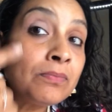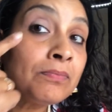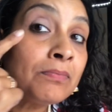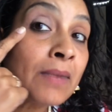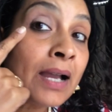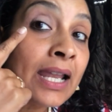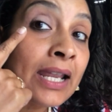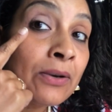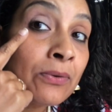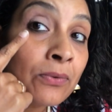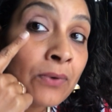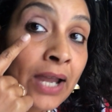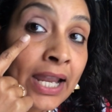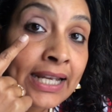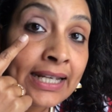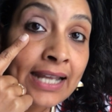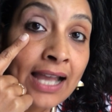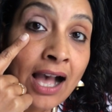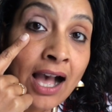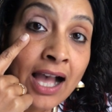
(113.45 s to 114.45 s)
My
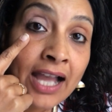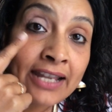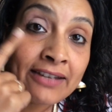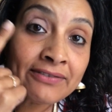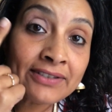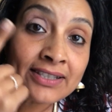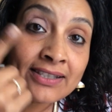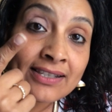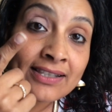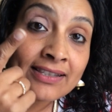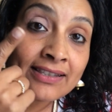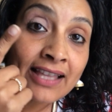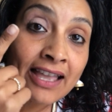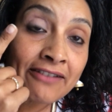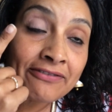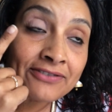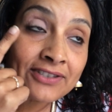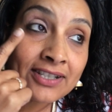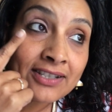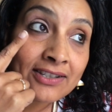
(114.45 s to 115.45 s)
right eye, which is
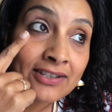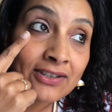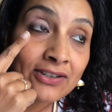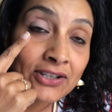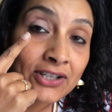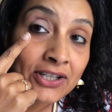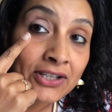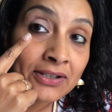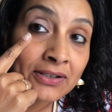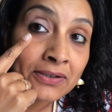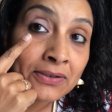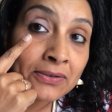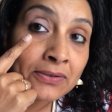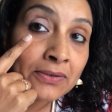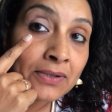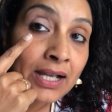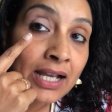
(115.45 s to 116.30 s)
left to you,